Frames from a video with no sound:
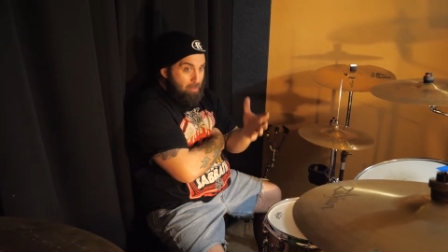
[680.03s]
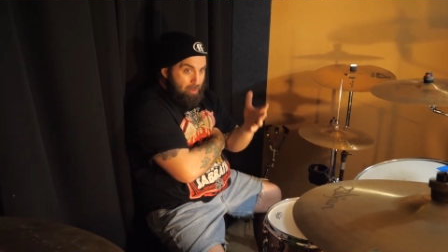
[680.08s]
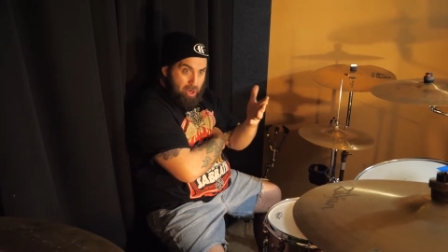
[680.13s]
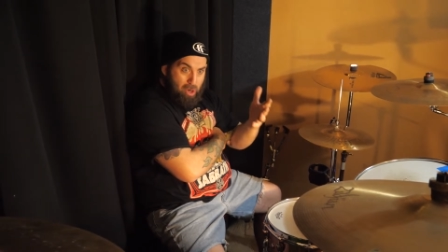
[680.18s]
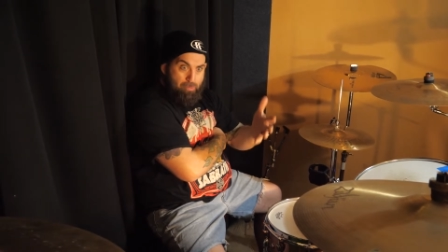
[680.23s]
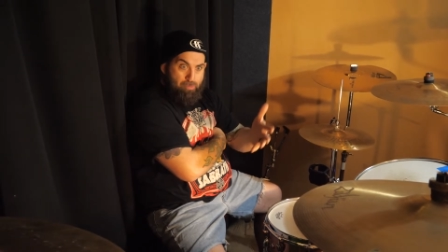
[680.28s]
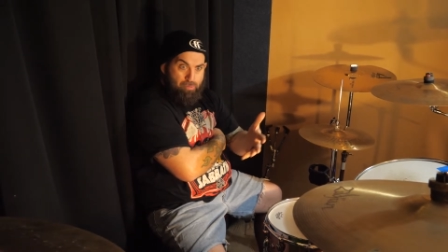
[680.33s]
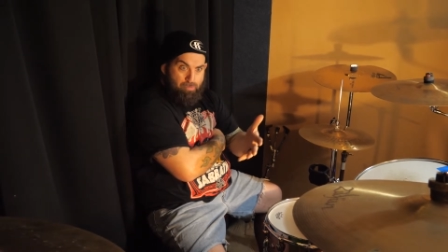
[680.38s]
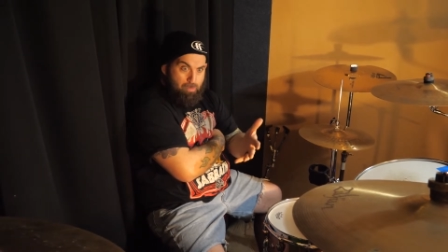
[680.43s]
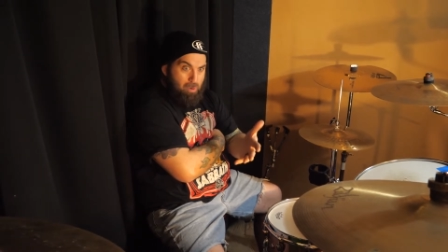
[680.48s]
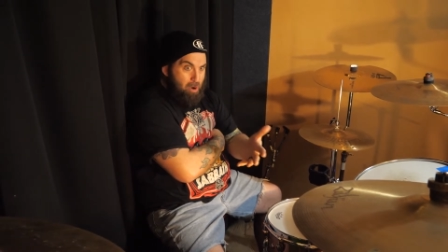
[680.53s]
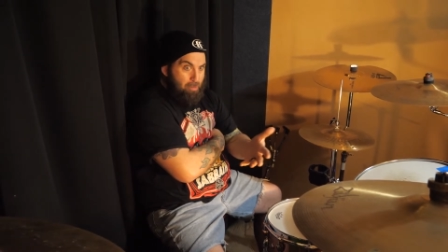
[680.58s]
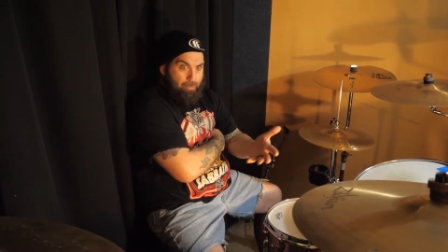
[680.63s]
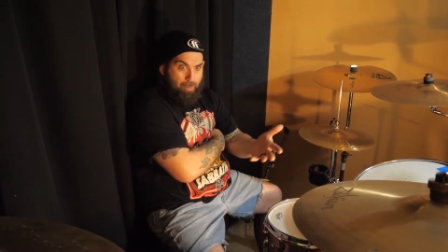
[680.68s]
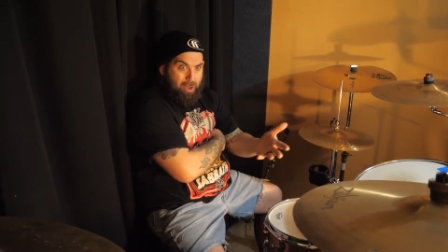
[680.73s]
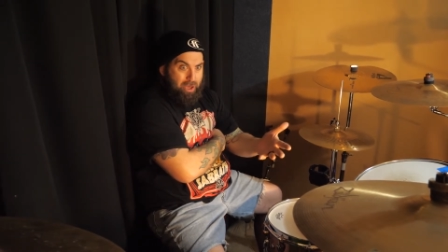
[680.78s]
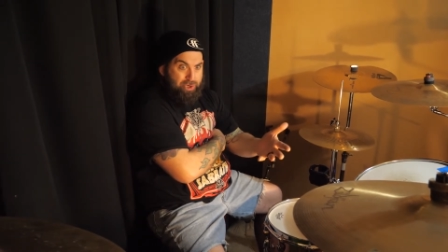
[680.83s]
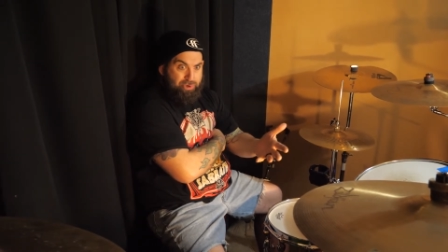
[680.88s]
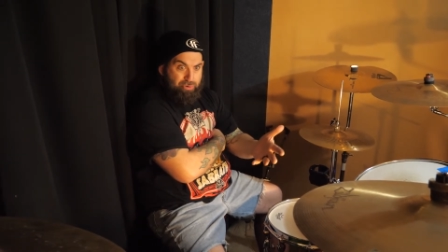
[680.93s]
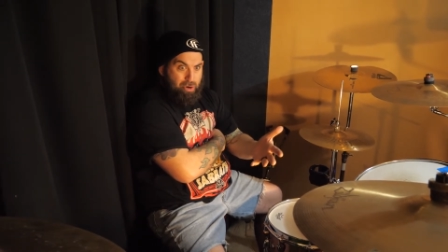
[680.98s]
I mean, I, I
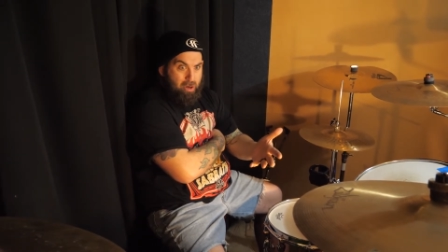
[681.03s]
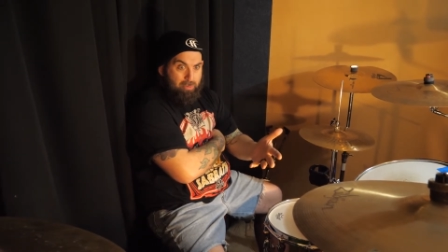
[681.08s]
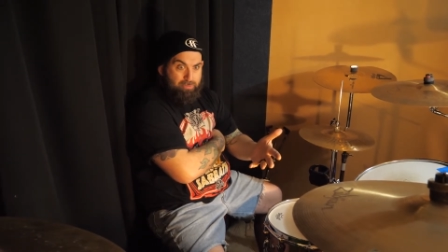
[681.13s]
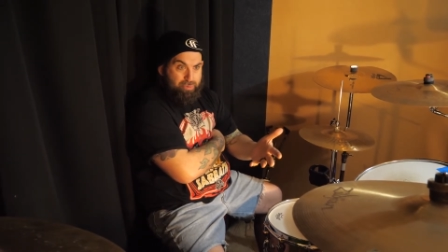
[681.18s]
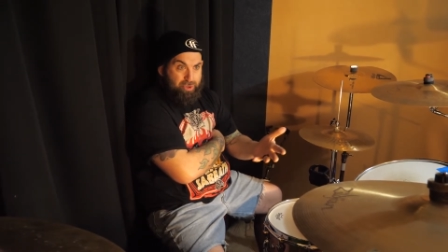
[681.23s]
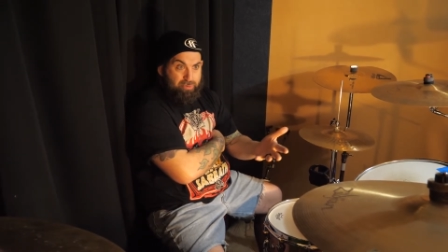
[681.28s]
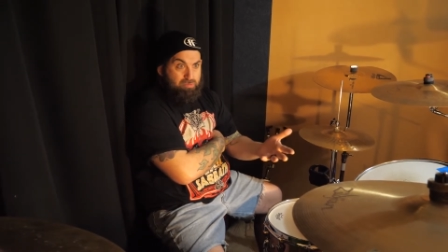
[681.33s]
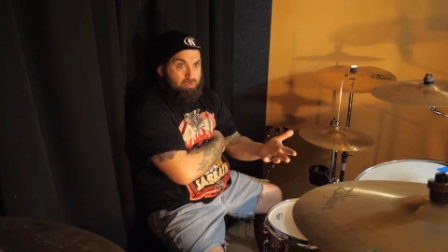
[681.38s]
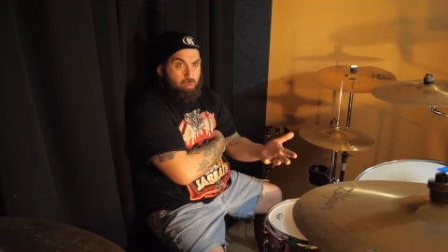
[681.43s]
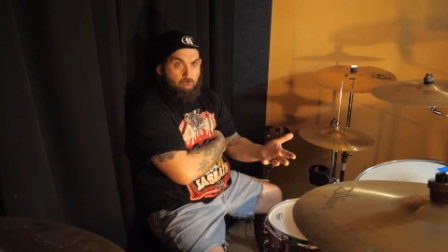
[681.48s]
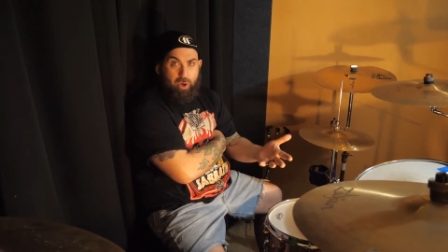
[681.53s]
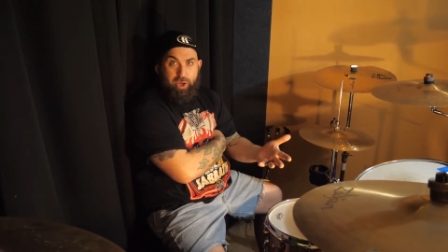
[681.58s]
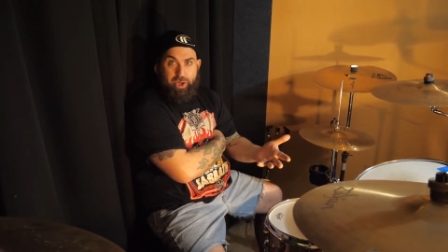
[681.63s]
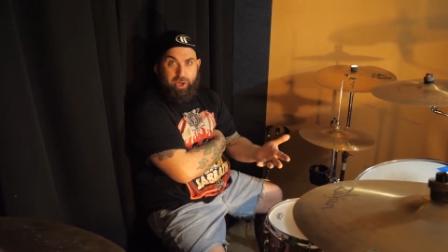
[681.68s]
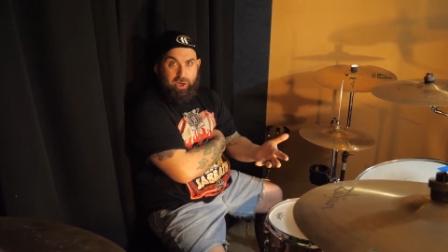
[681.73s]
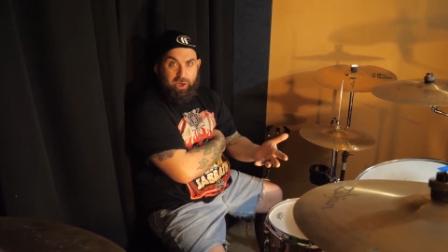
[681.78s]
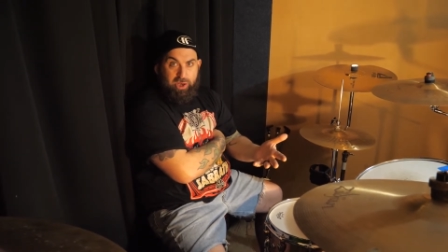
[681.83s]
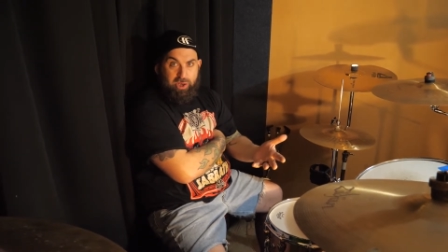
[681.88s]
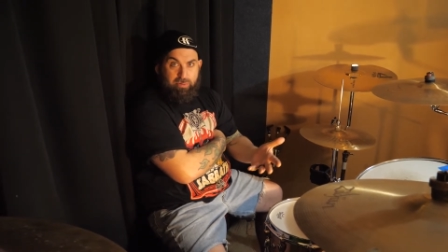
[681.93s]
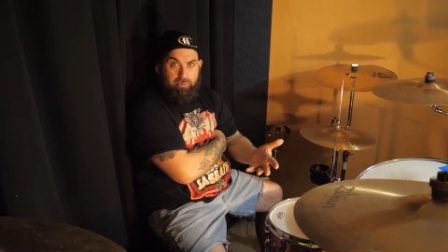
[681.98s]
play drums
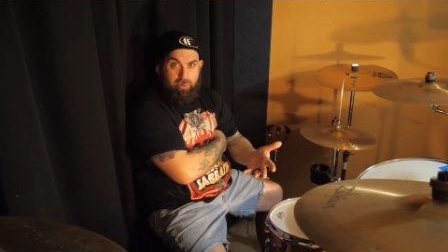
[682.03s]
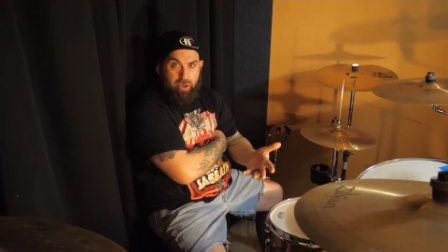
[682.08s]
weekly,